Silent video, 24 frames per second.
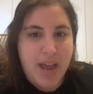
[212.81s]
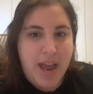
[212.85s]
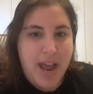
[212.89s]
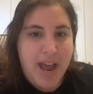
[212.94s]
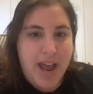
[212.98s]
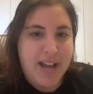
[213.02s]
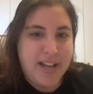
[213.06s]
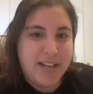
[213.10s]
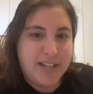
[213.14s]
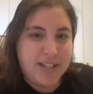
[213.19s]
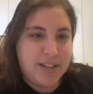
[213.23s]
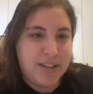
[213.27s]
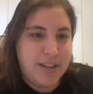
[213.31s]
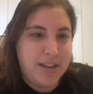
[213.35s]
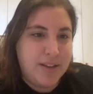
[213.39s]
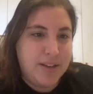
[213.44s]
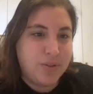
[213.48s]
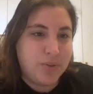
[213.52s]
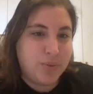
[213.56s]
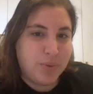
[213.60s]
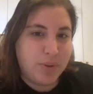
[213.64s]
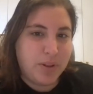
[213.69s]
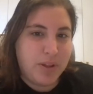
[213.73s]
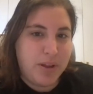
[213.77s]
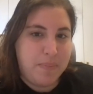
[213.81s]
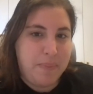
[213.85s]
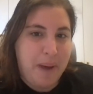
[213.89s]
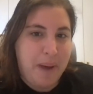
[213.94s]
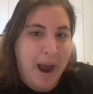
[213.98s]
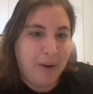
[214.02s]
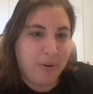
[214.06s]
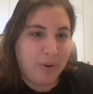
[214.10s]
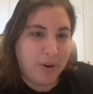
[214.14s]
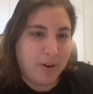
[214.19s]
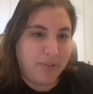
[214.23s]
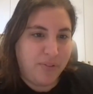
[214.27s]
And these really
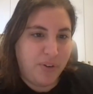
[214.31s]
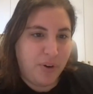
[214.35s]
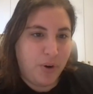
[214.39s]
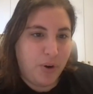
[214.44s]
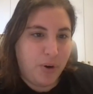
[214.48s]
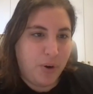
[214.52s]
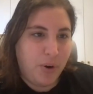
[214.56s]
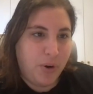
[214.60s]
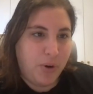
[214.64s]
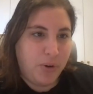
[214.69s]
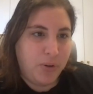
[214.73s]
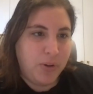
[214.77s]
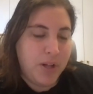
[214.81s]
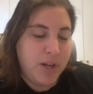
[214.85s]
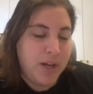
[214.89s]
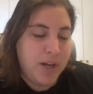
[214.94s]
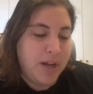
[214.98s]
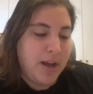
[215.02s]
powerful